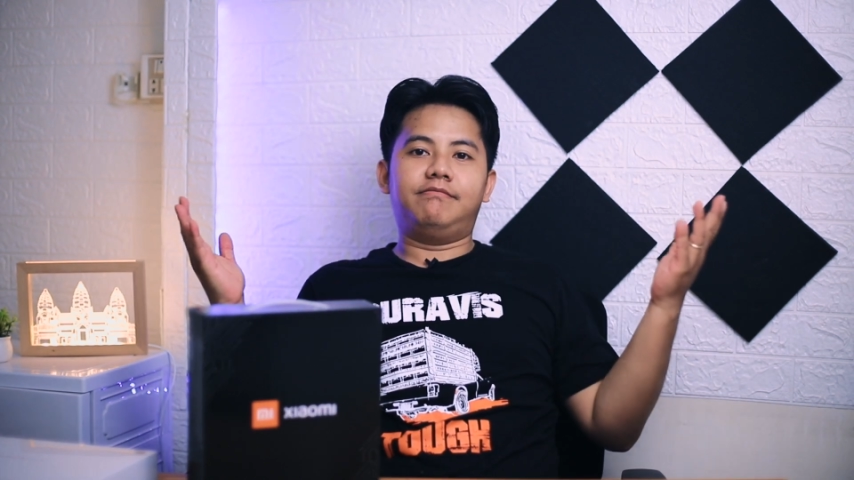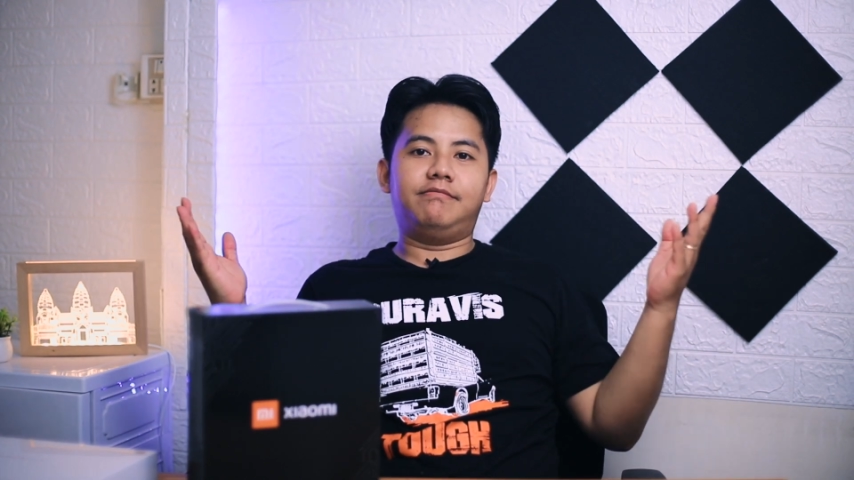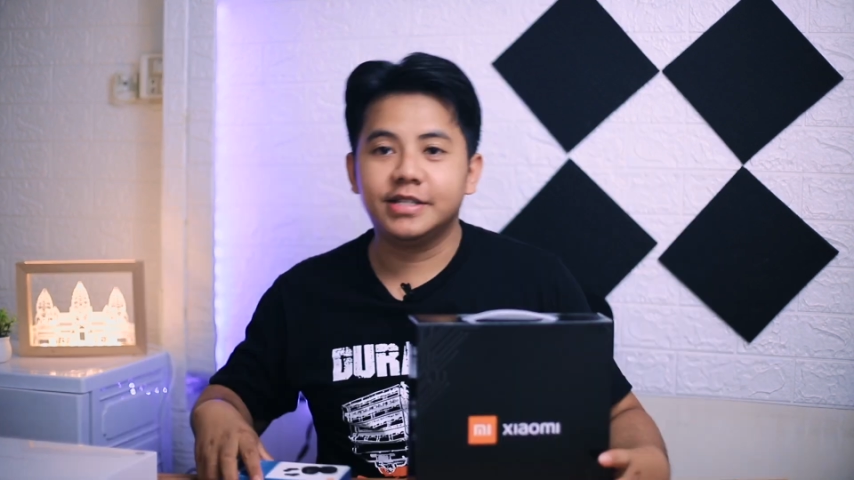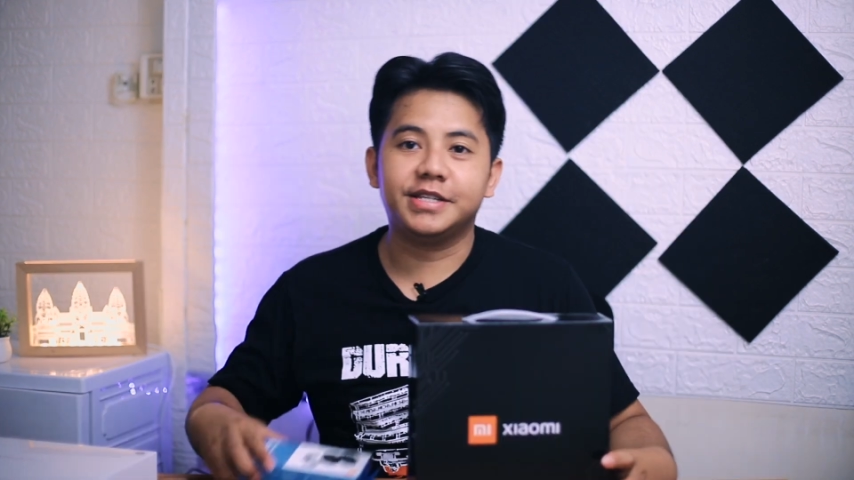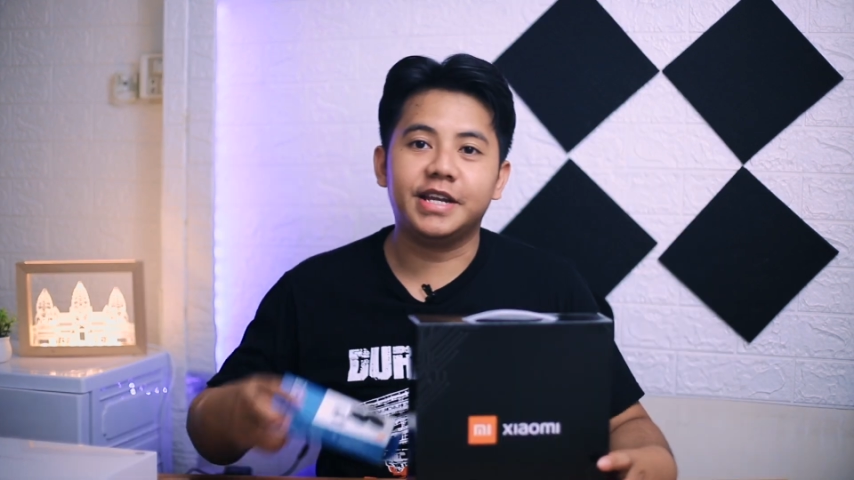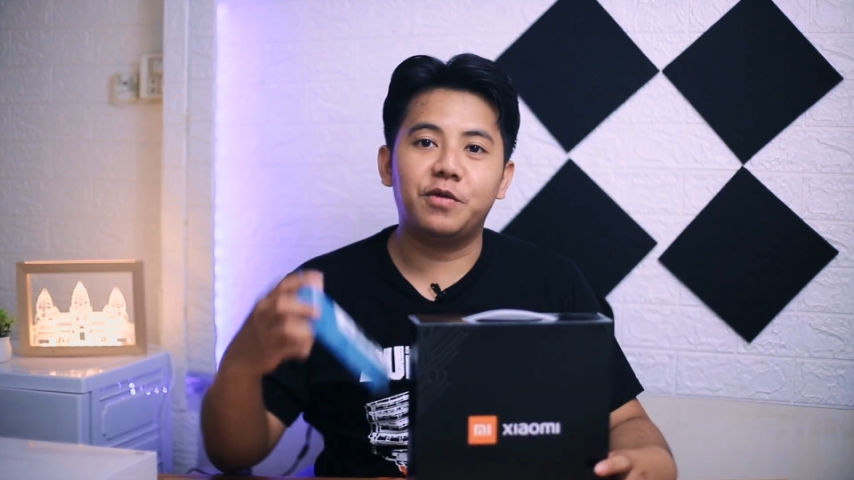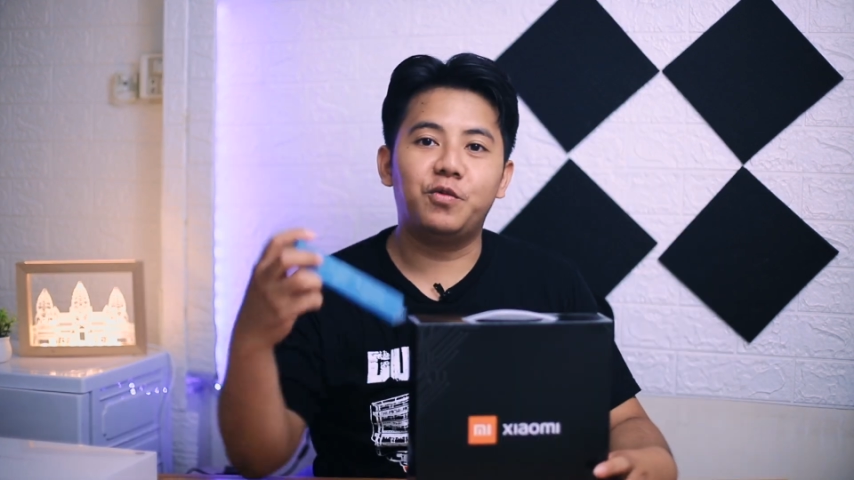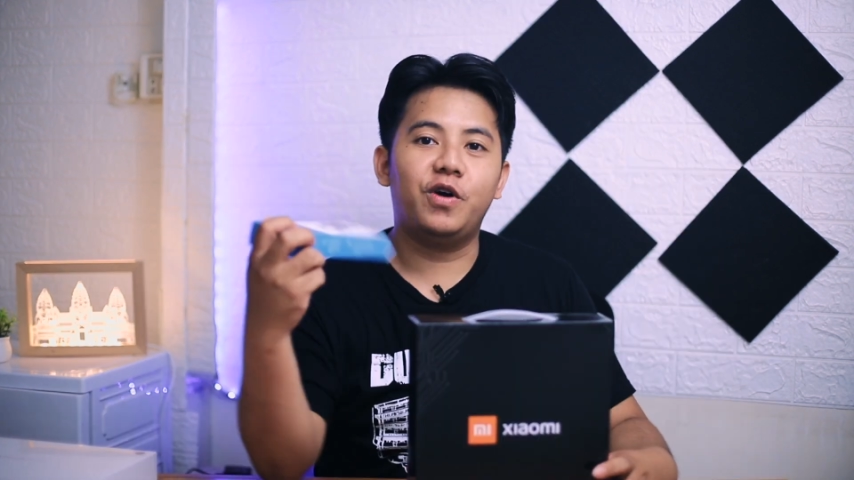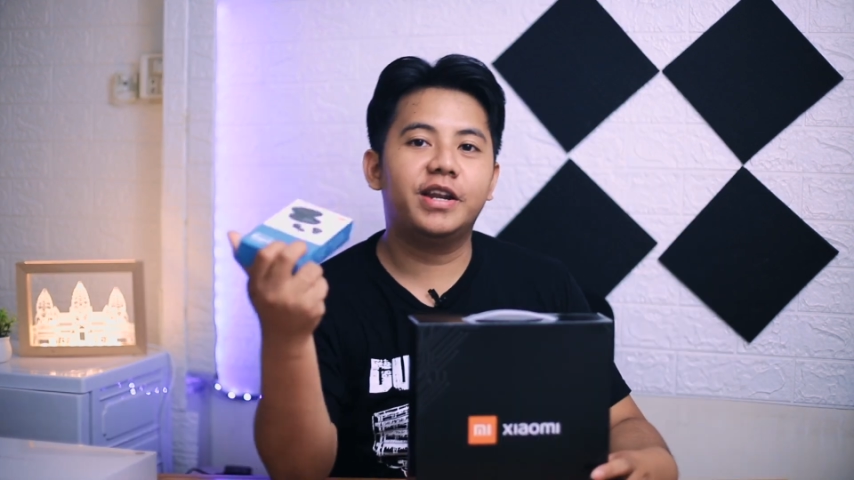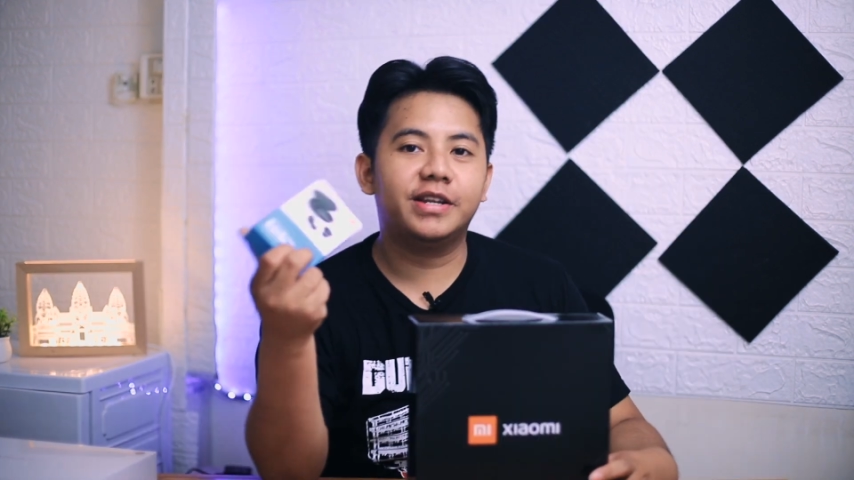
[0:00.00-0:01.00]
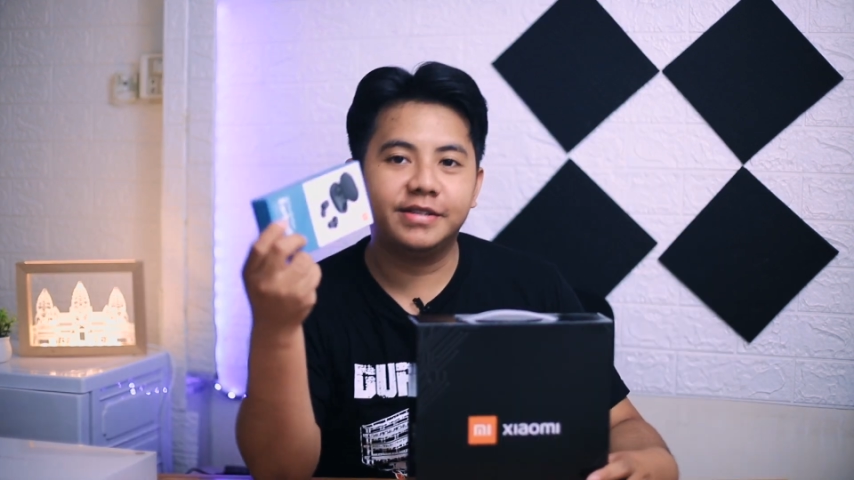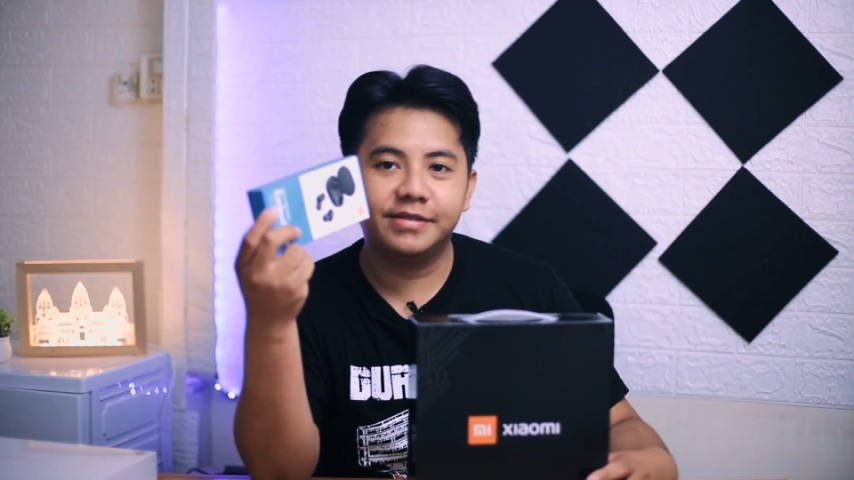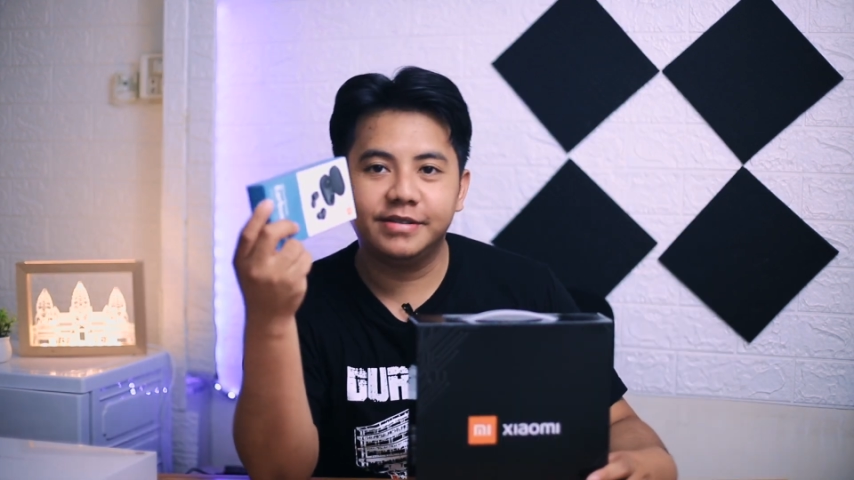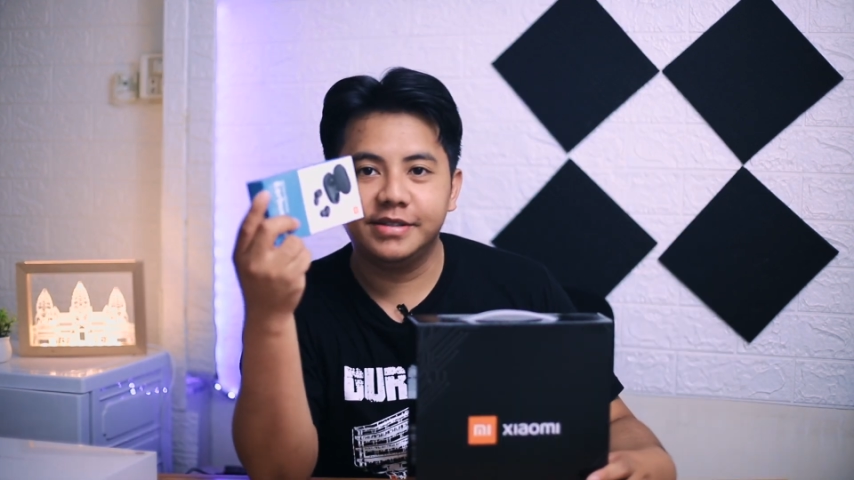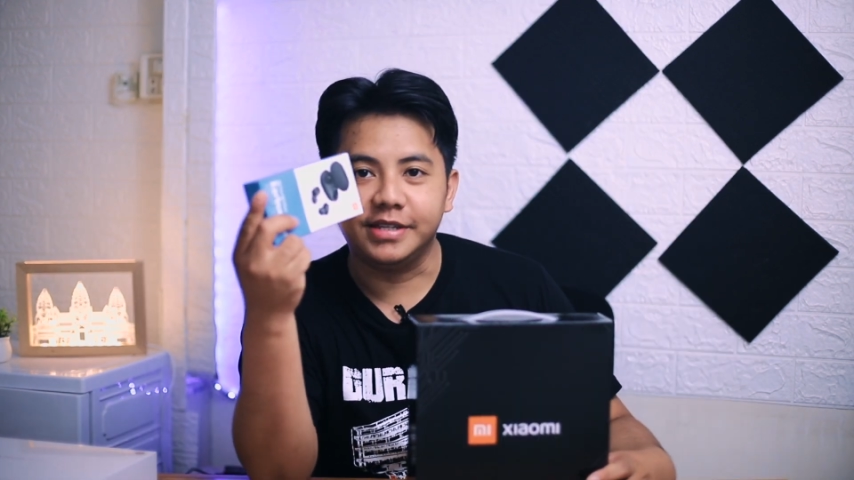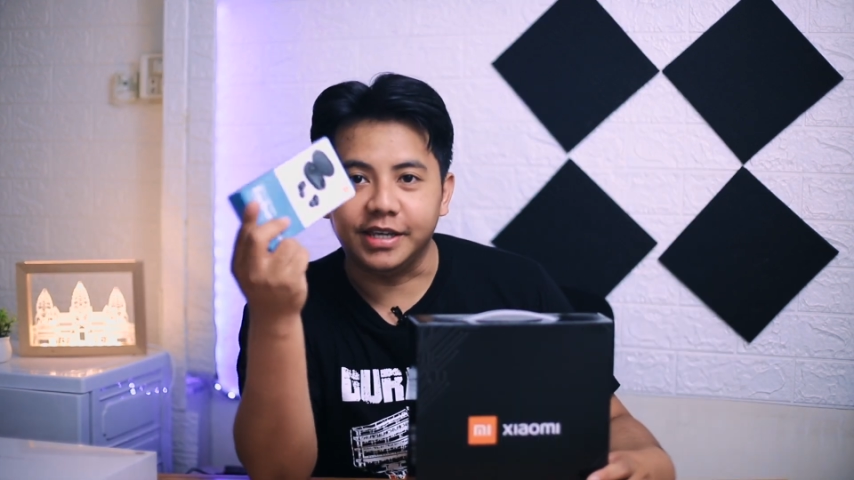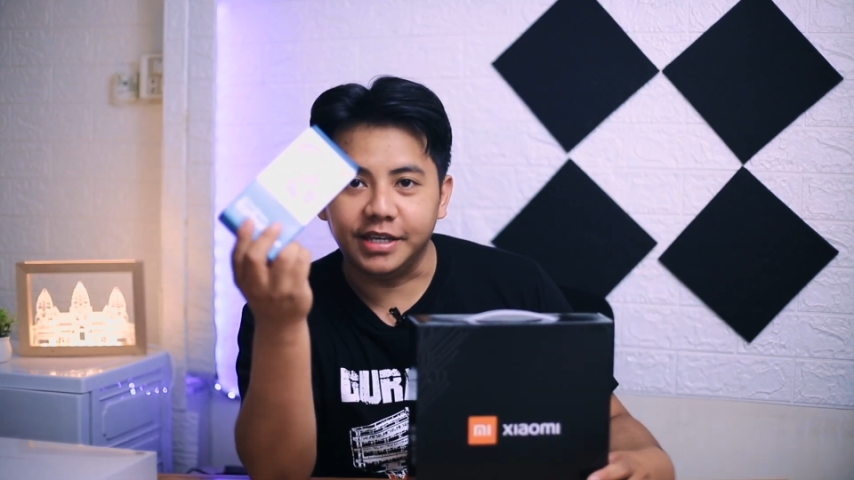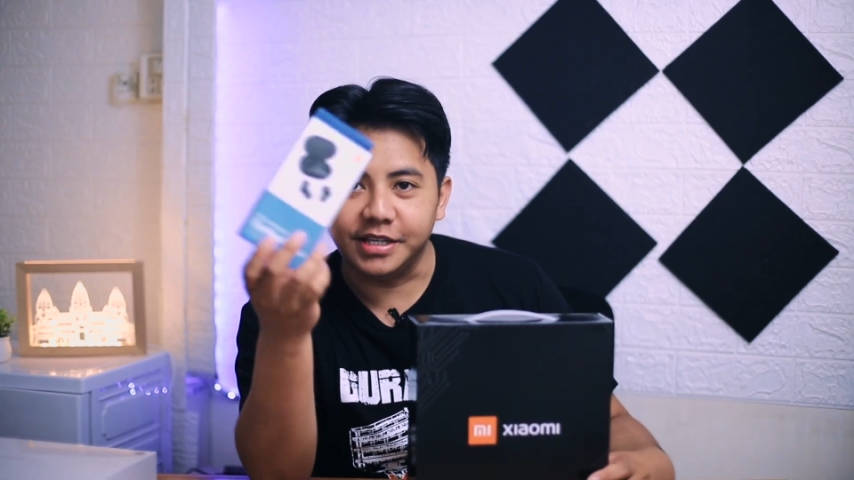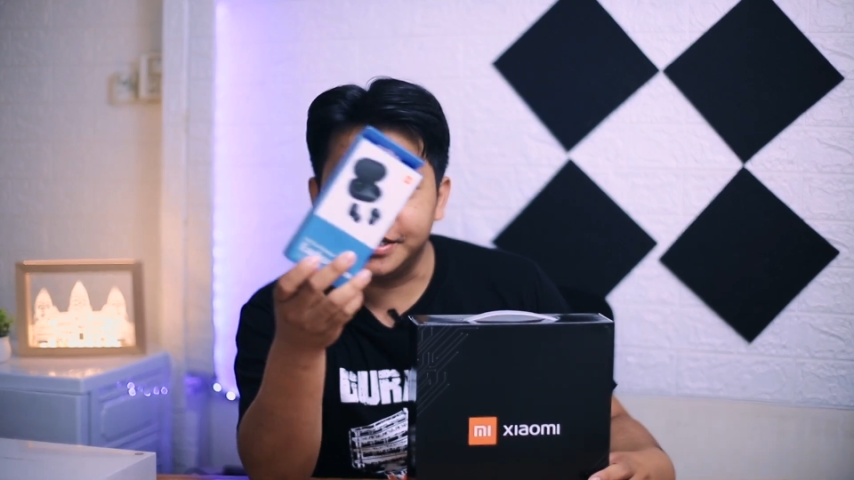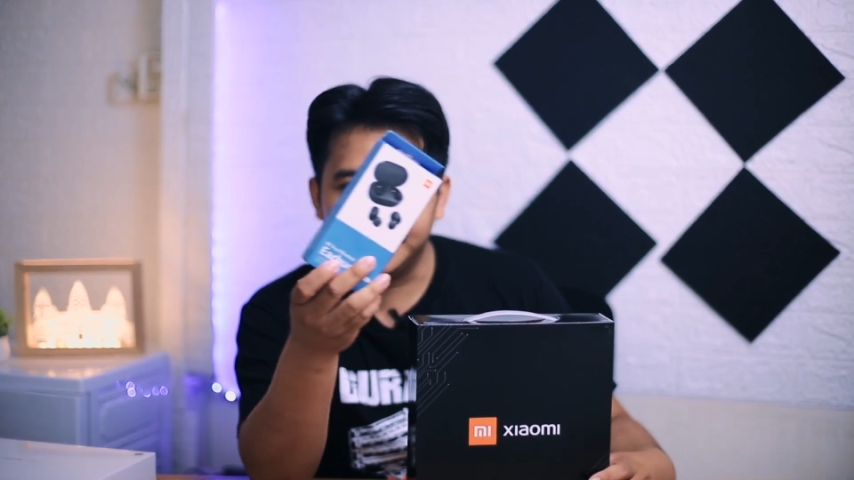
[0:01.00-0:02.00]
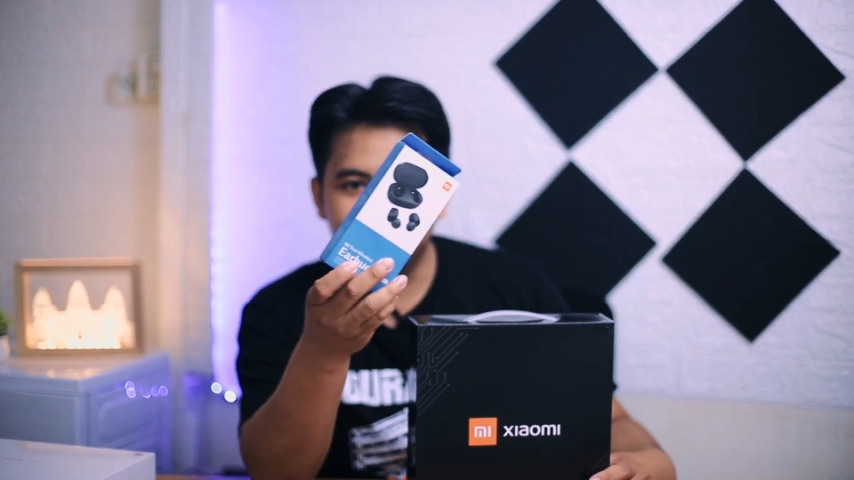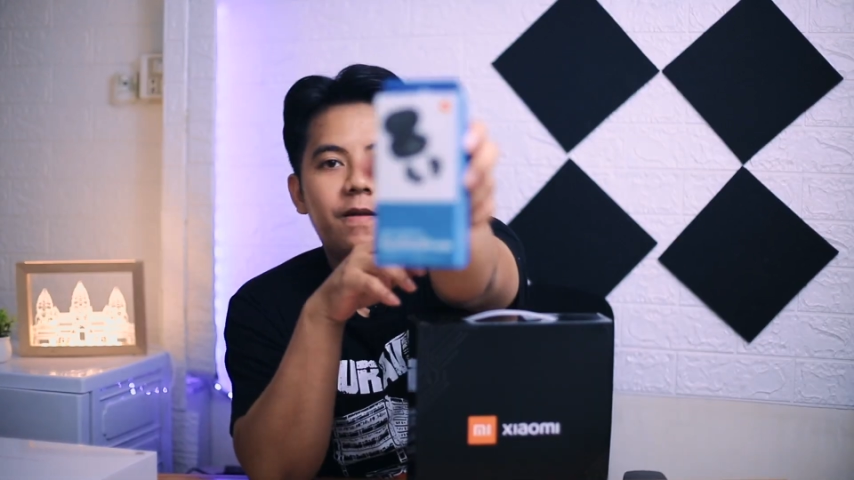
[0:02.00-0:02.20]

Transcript: The second one is,